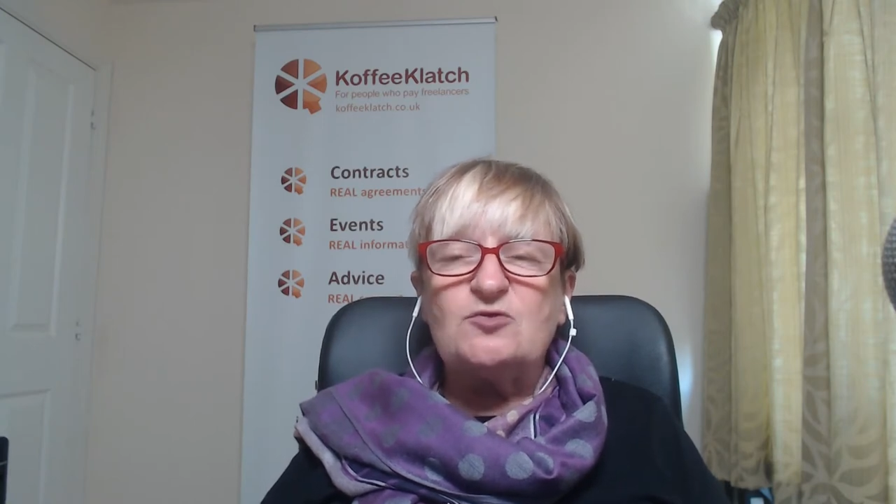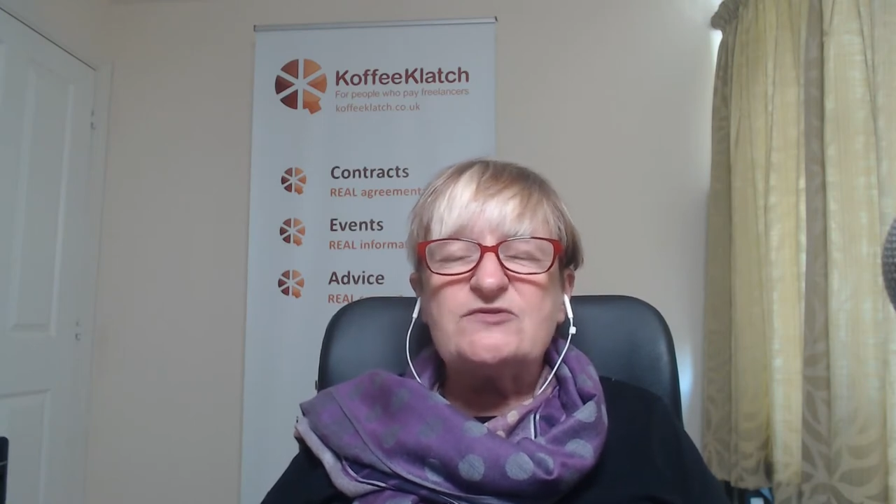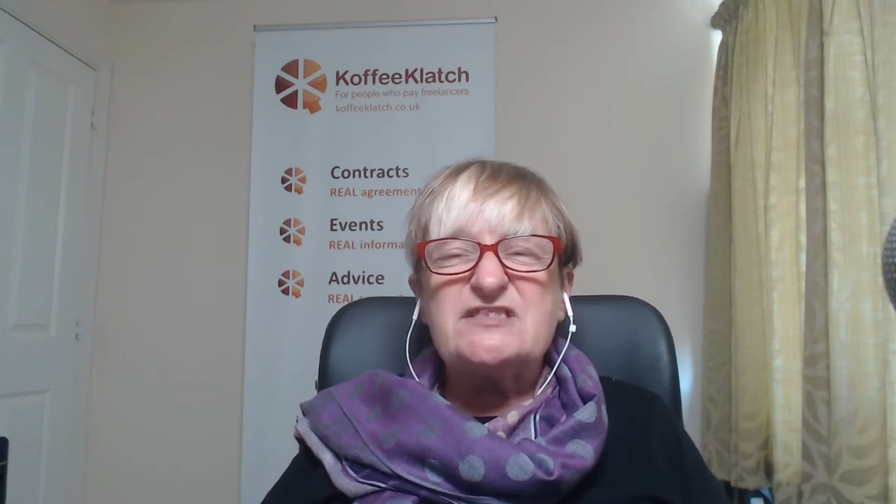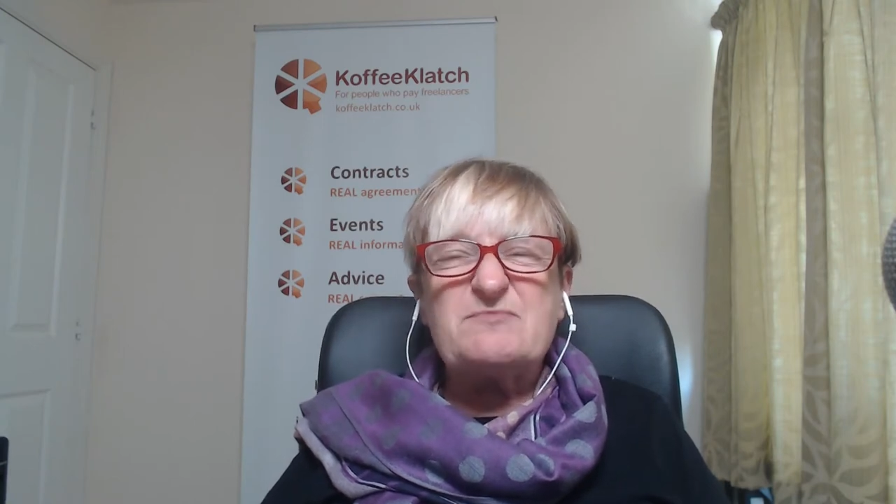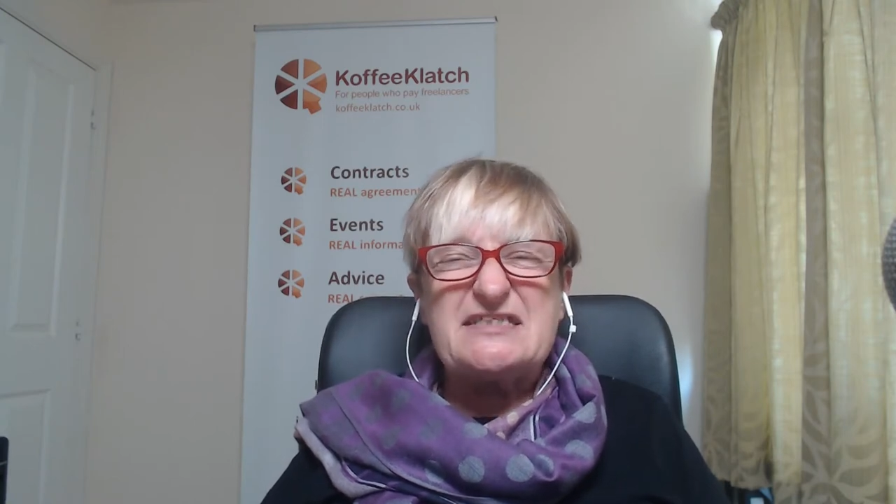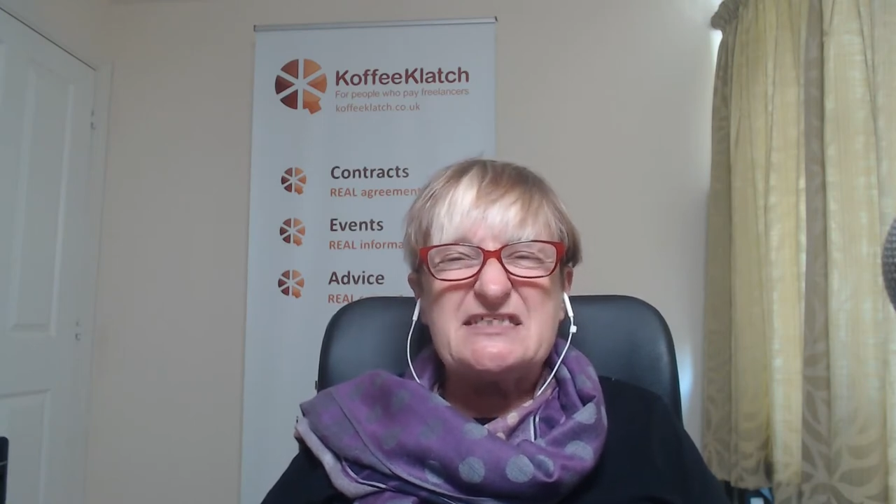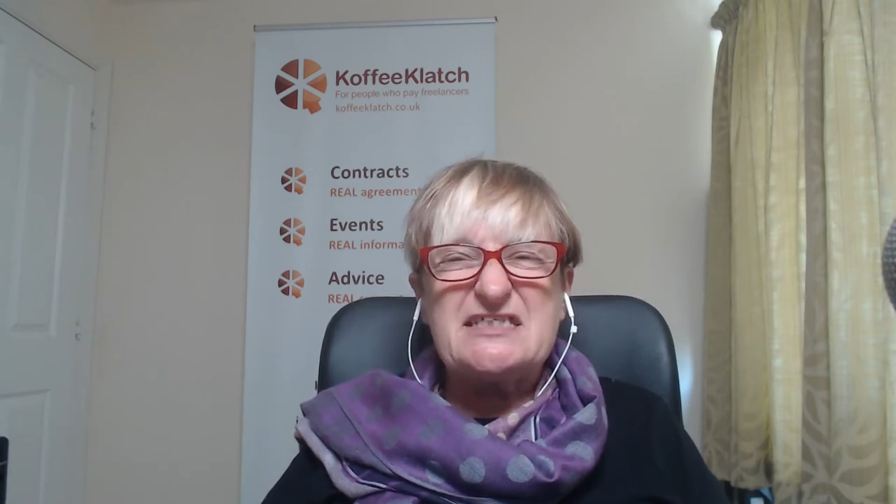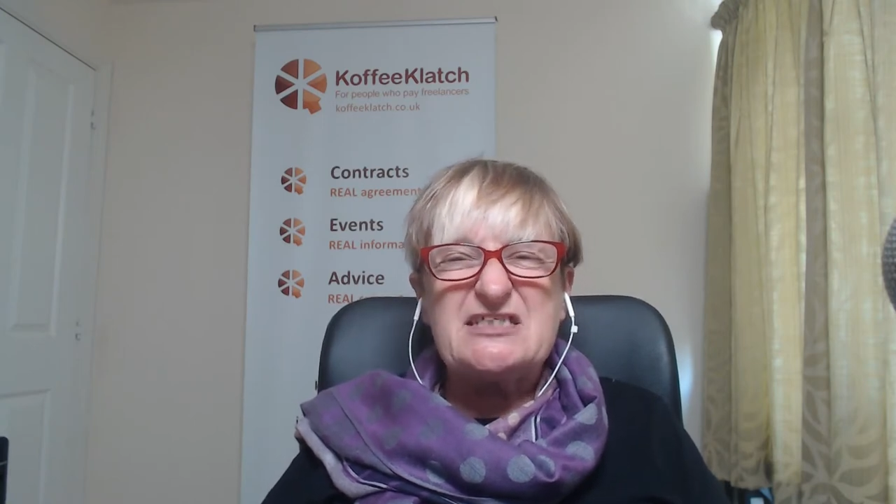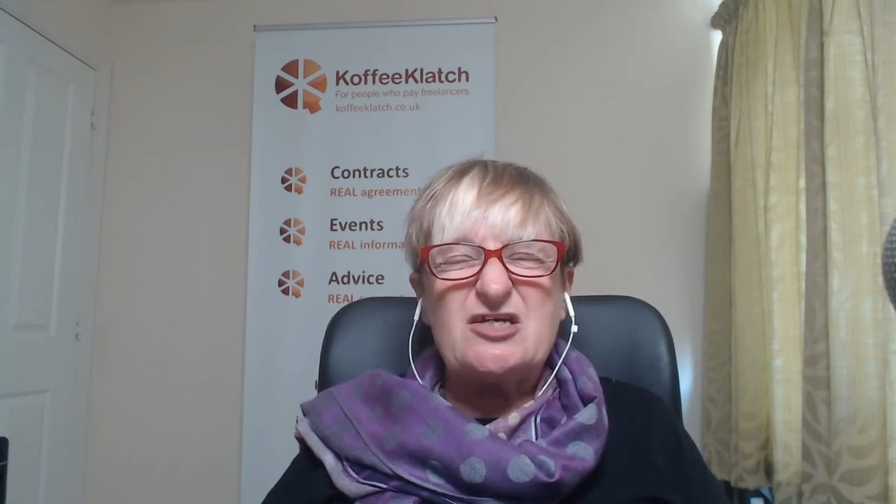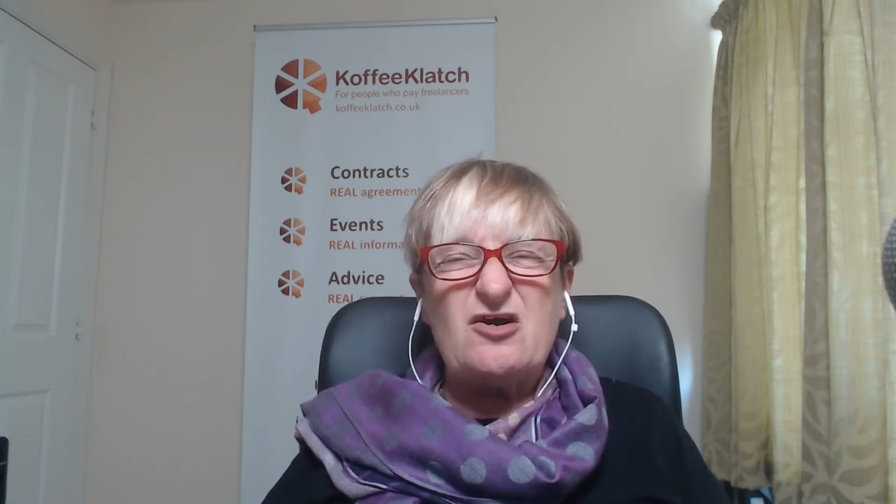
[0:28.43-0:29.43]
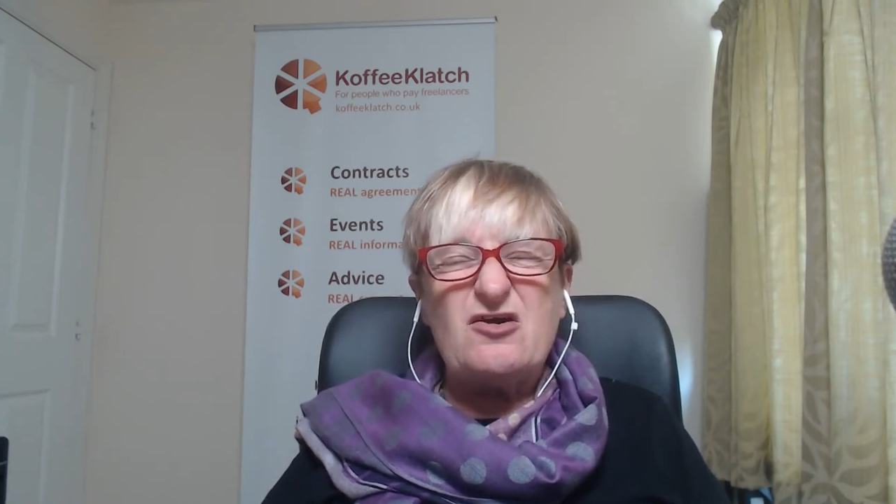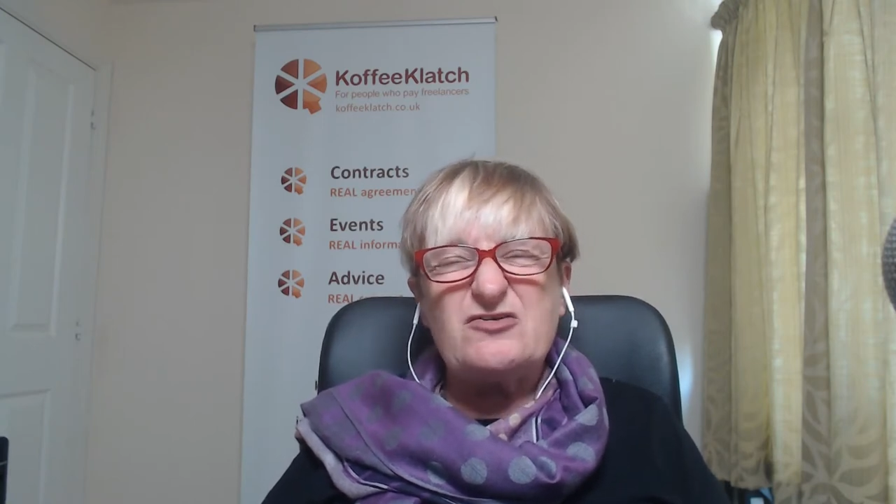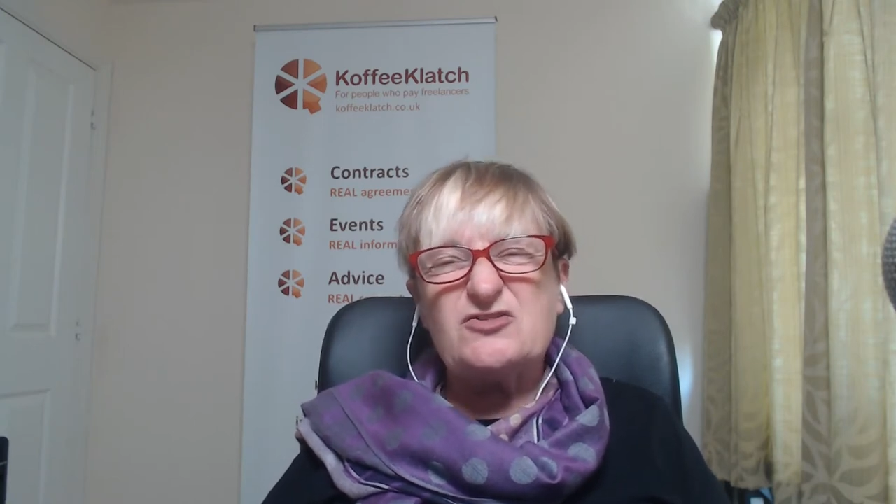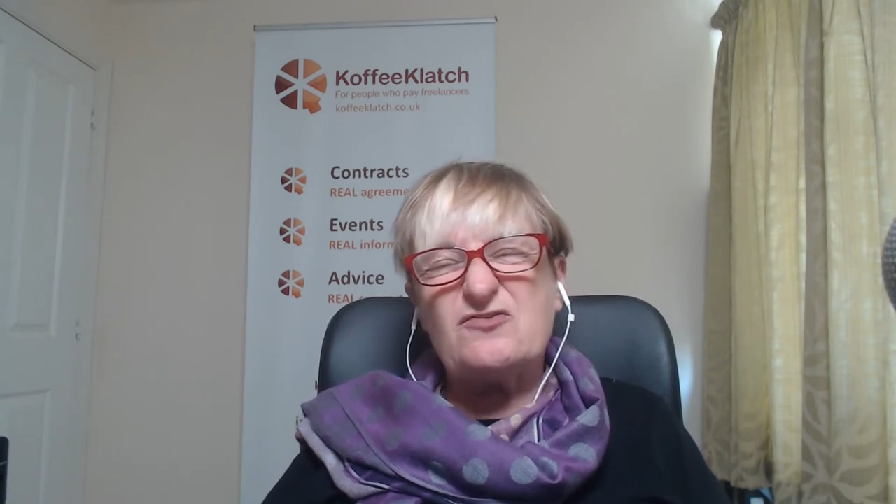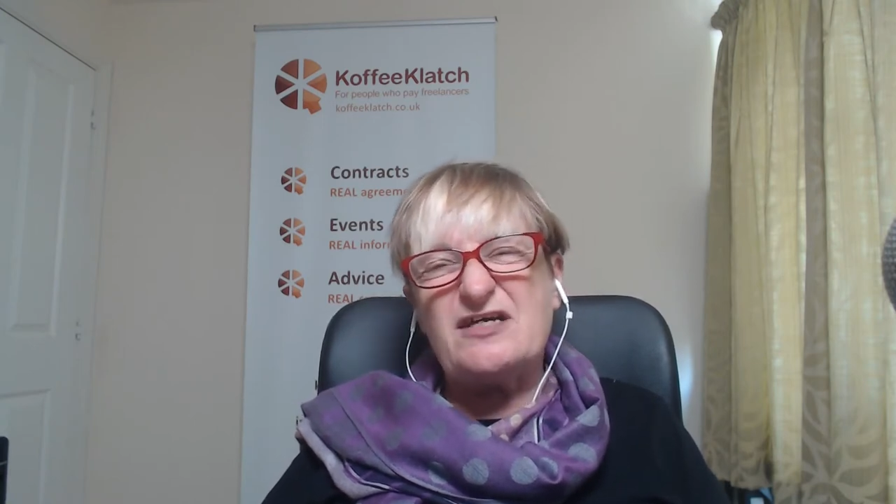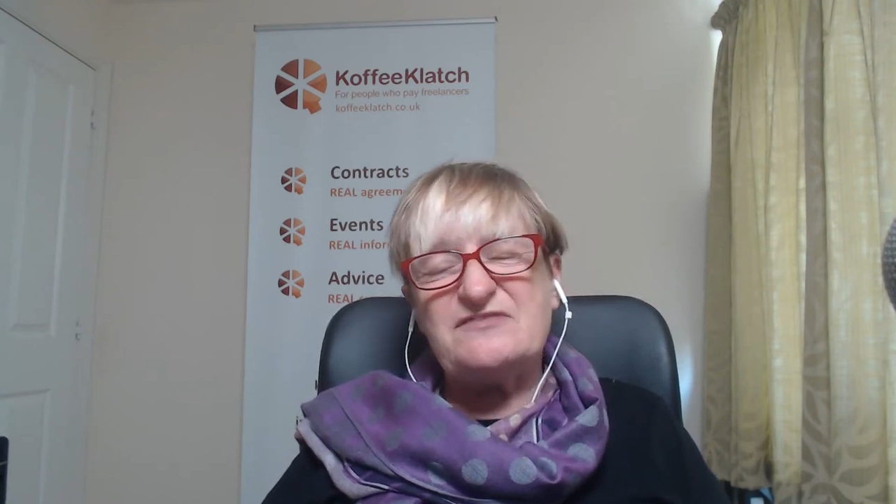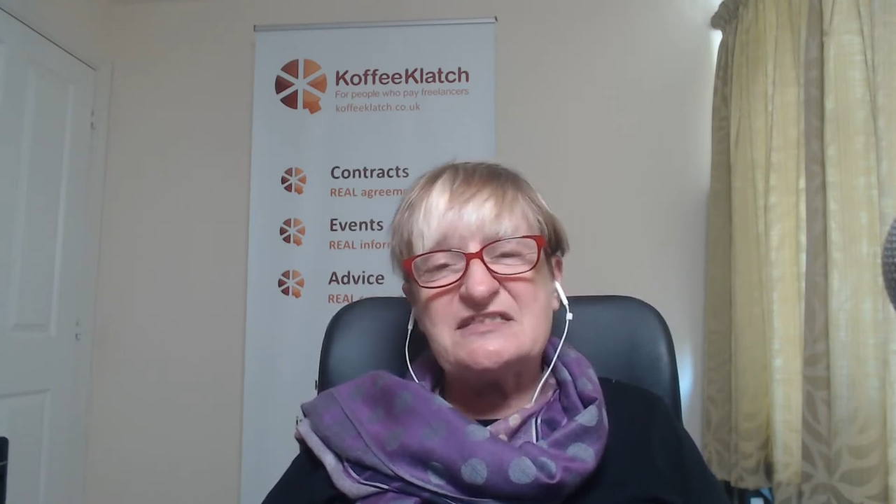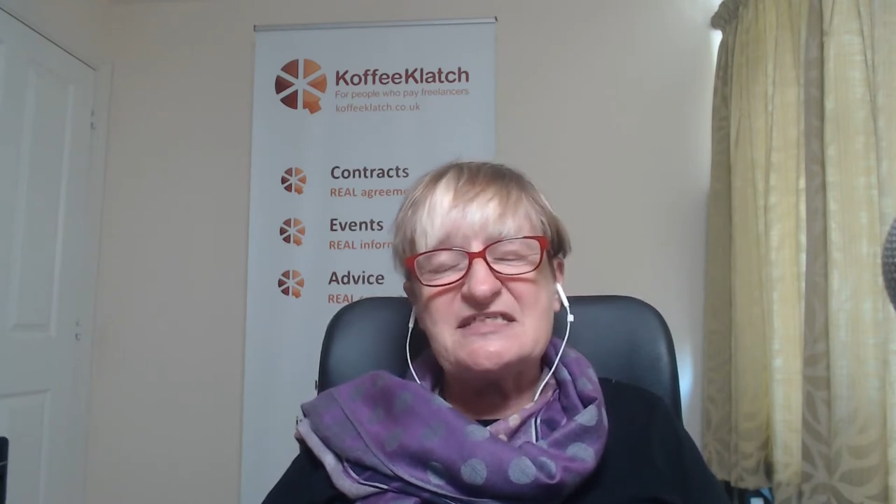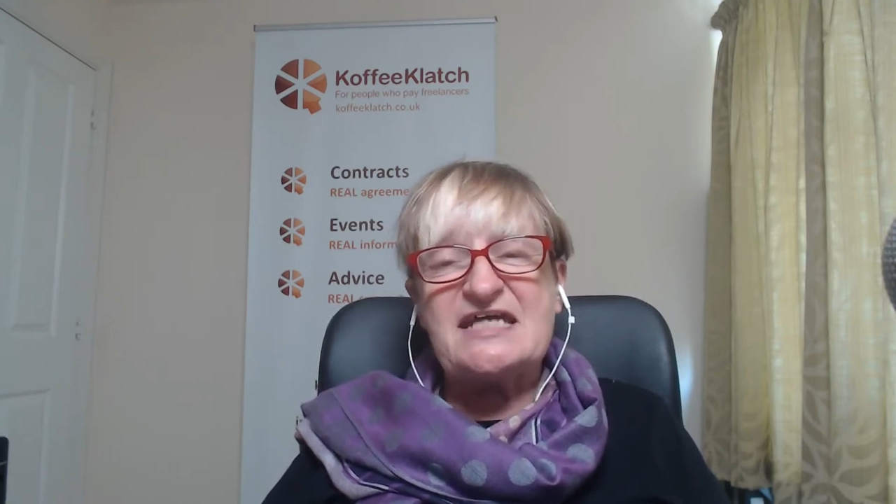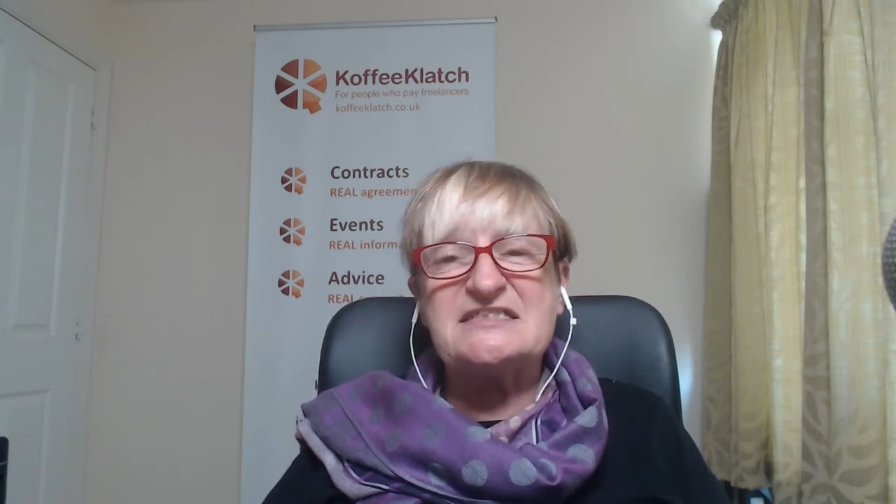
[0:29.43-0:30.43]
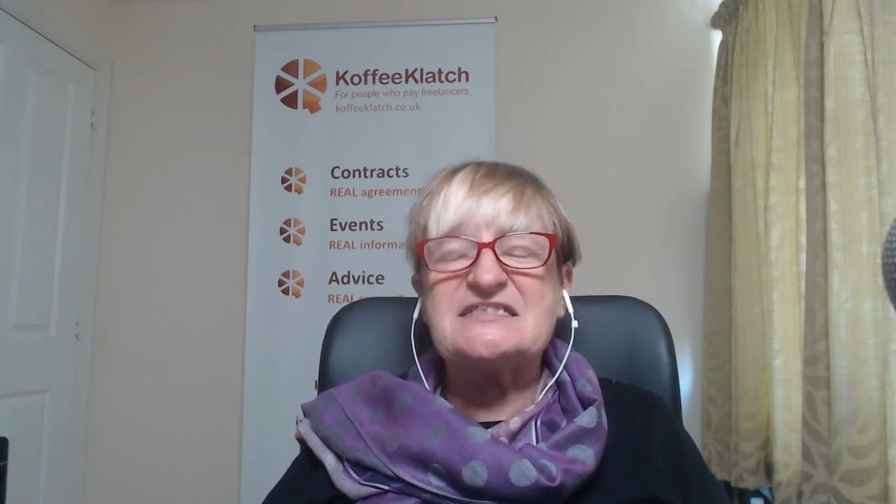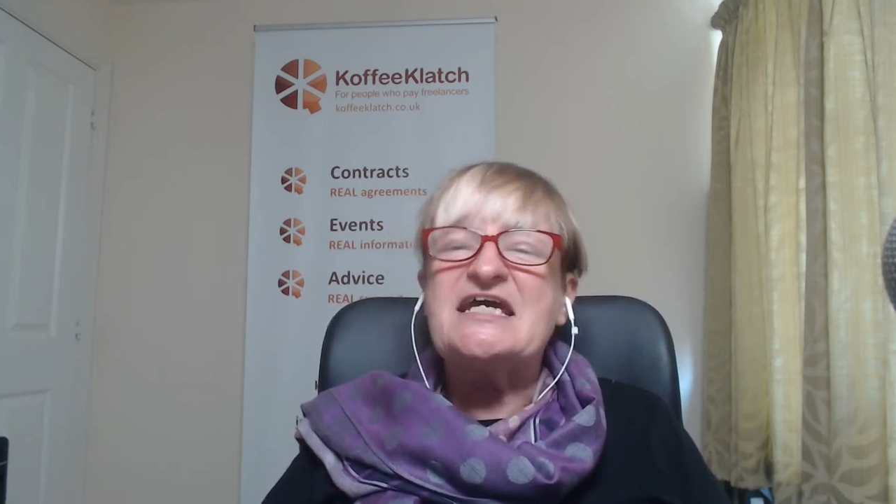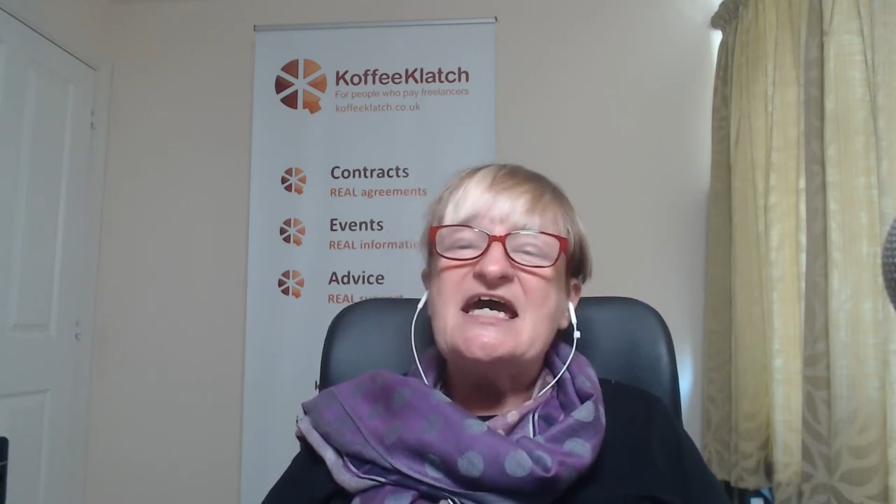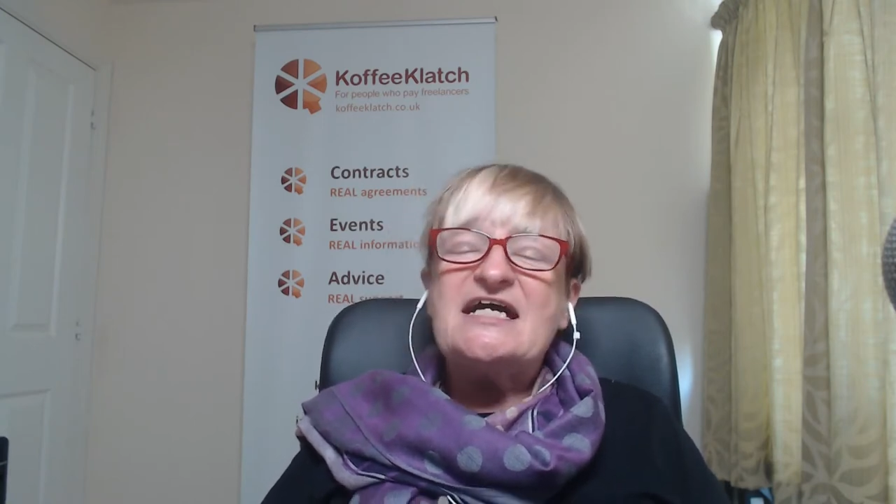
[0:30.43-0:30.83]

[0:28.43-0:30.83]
automatic car driving test